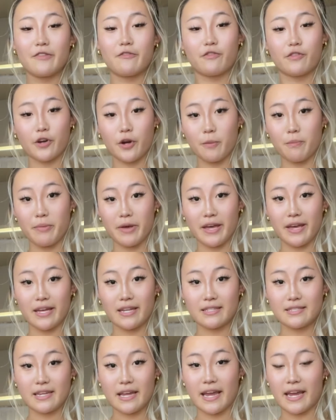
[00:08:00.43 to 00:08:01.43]
for a
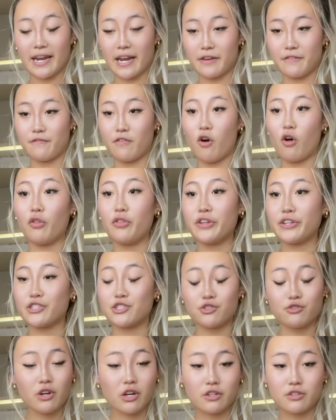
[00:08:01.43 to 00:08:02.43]
bit and I followed the
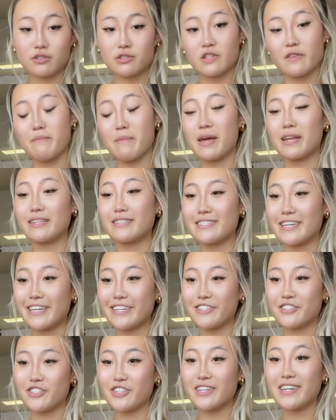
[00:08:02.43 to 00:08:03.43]
instructions of
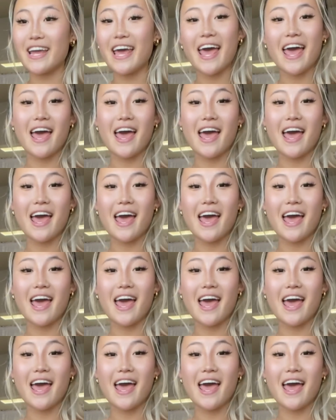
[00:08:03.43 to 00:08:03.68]
meditation,